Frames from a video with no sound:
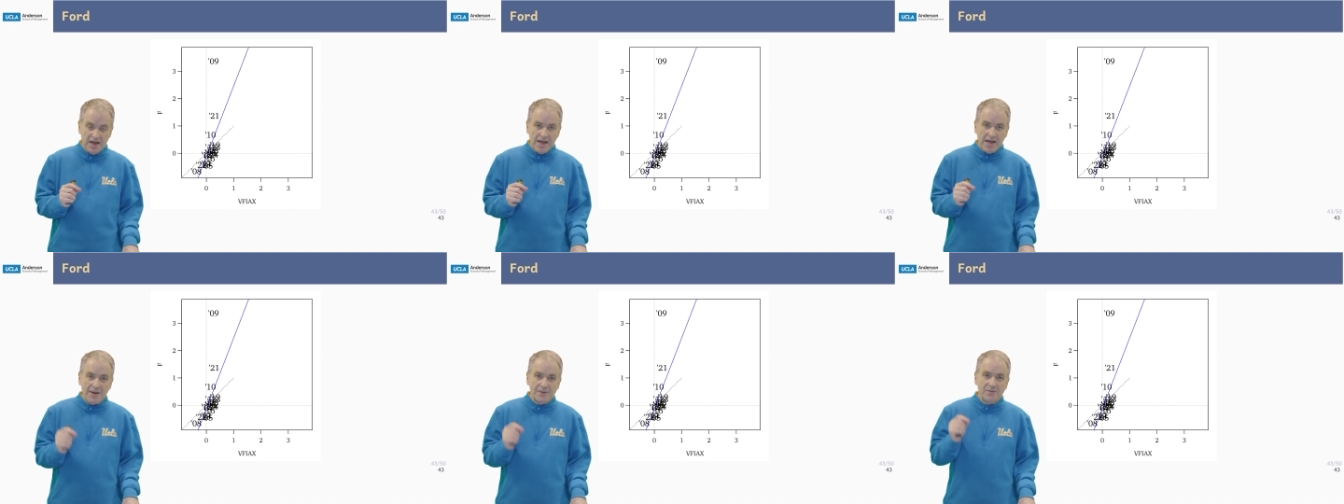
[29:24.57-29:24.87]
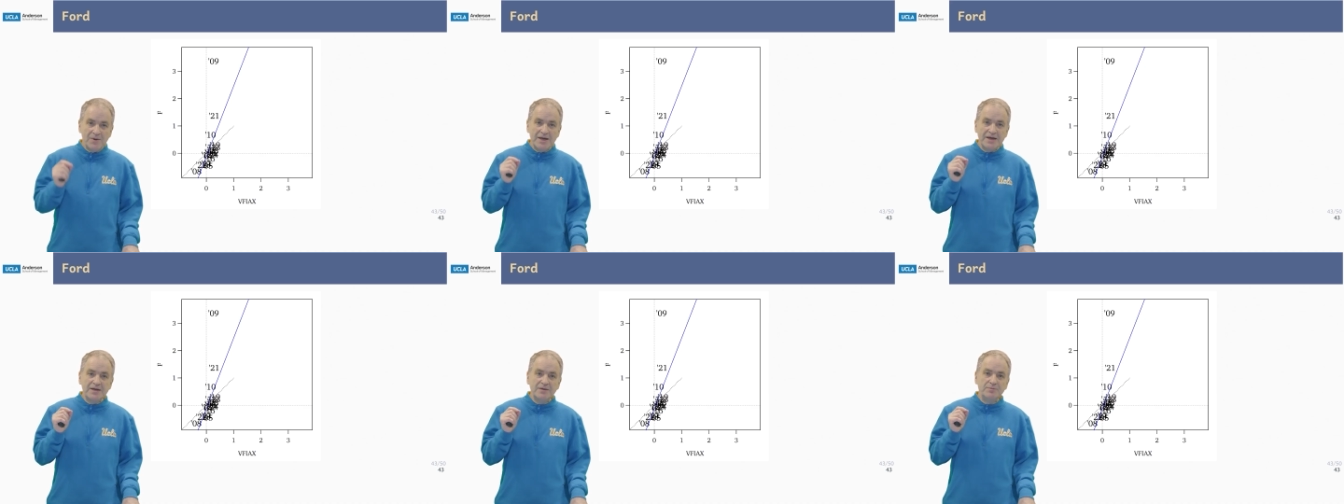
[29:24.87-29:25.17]

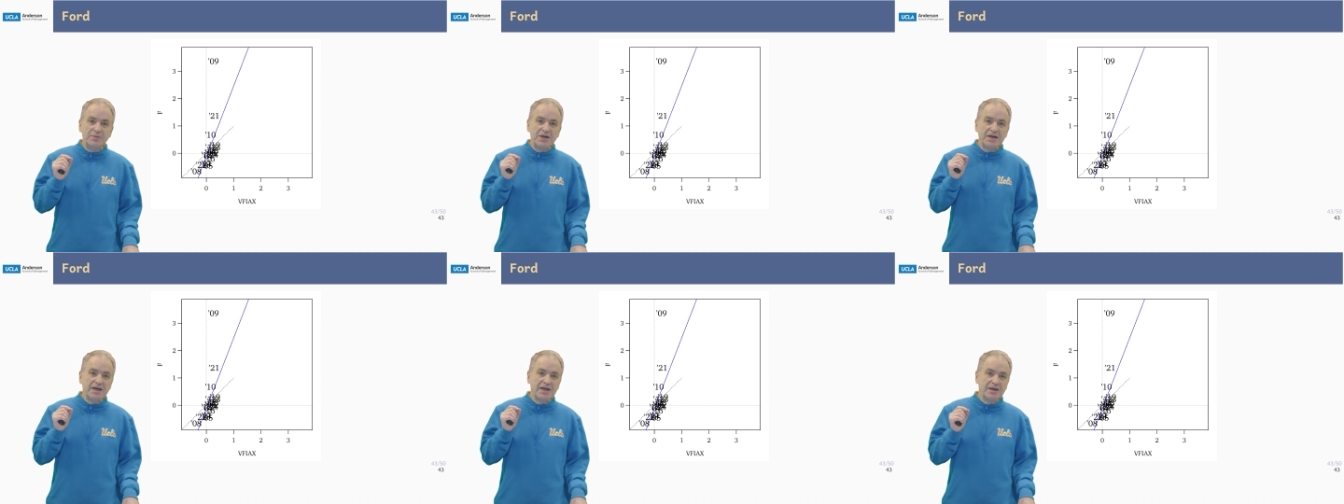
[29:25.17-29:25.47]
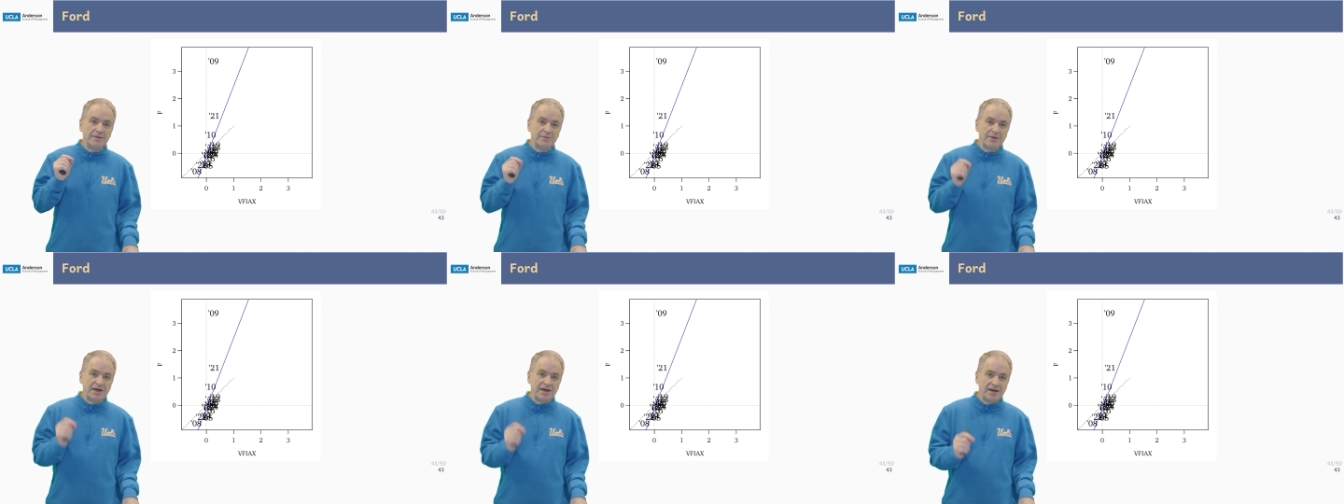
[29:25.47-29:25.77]
when it
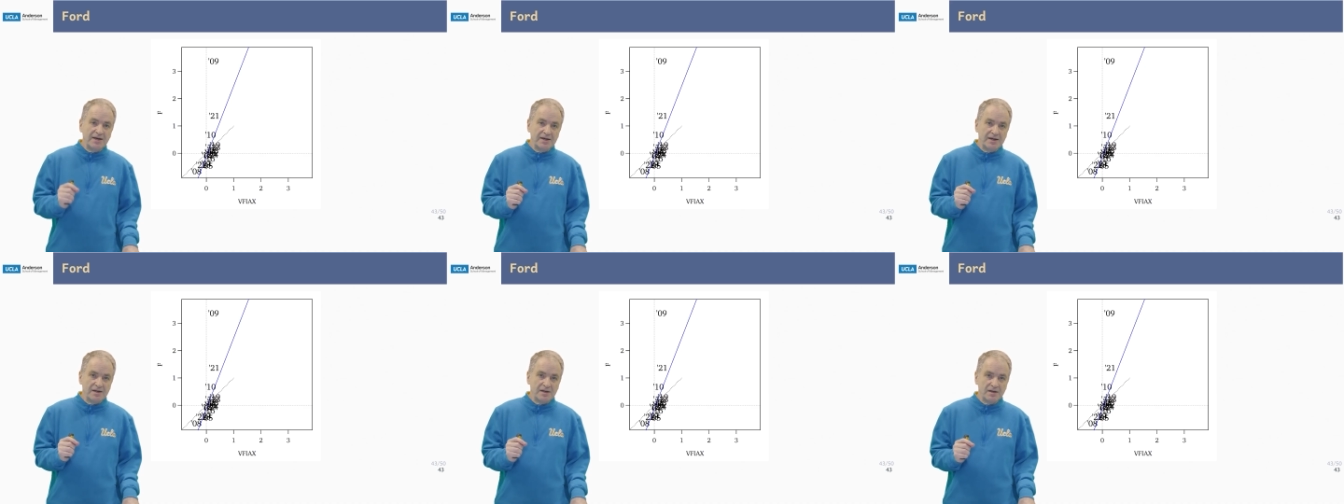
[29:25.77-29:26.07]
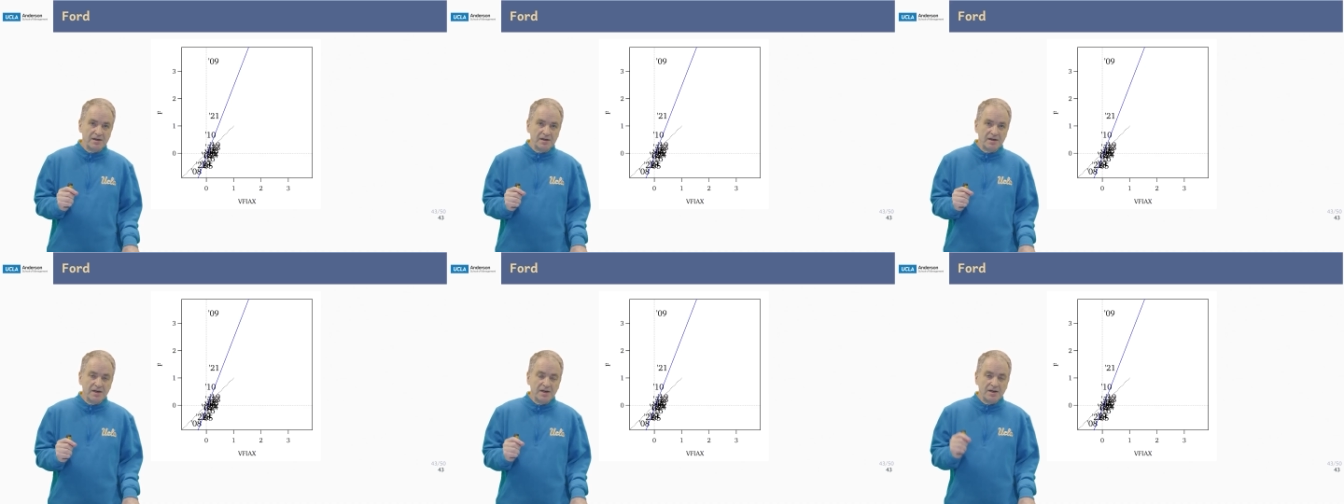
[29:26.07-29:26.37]
became
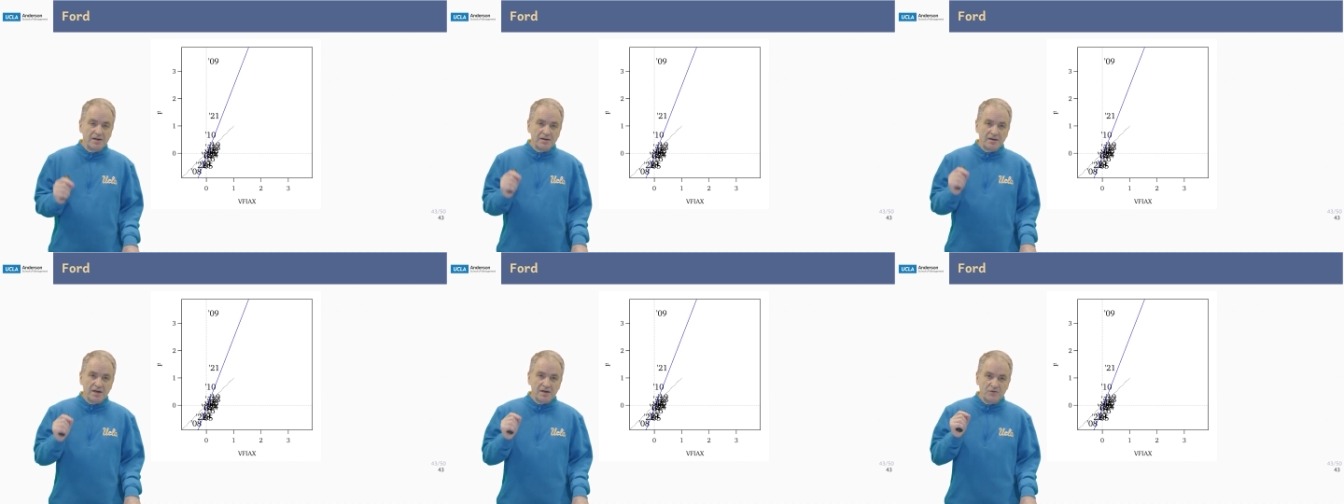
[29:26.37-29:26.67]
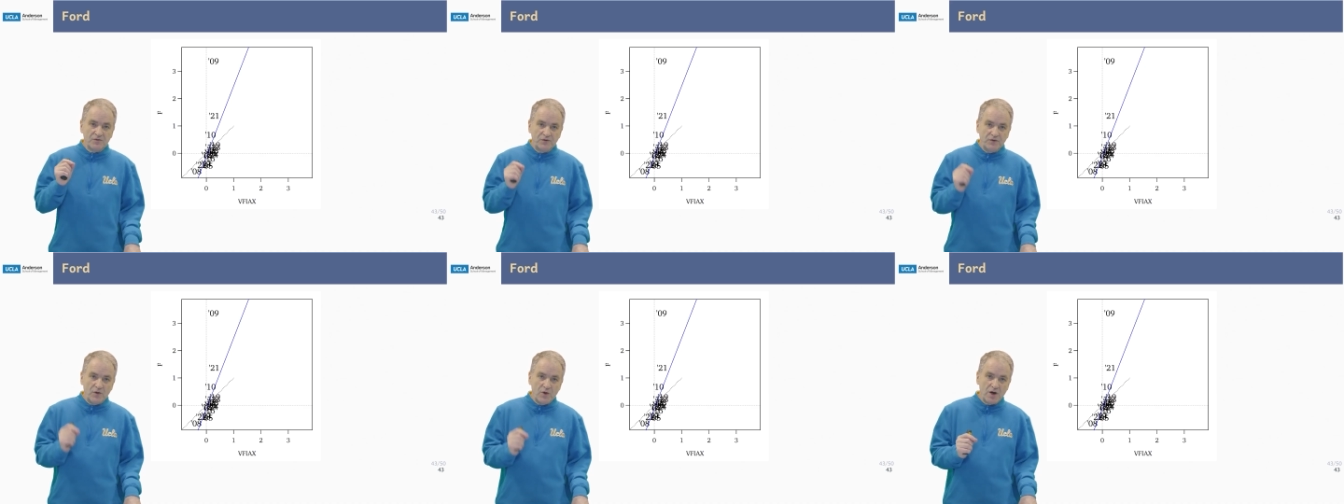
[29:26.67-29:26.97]
clear that
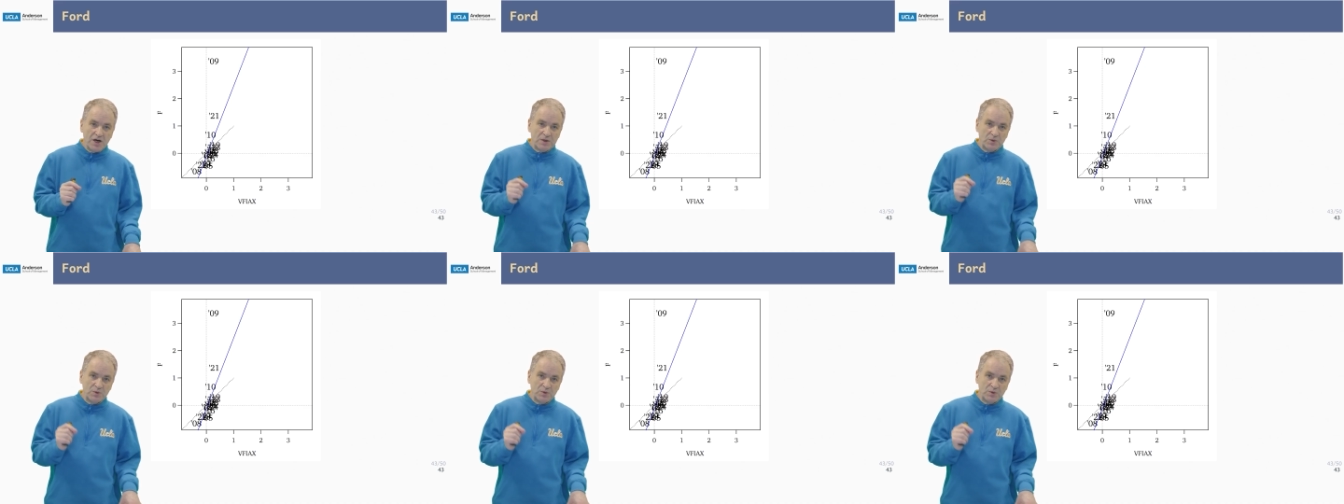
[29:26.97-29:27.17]
Ford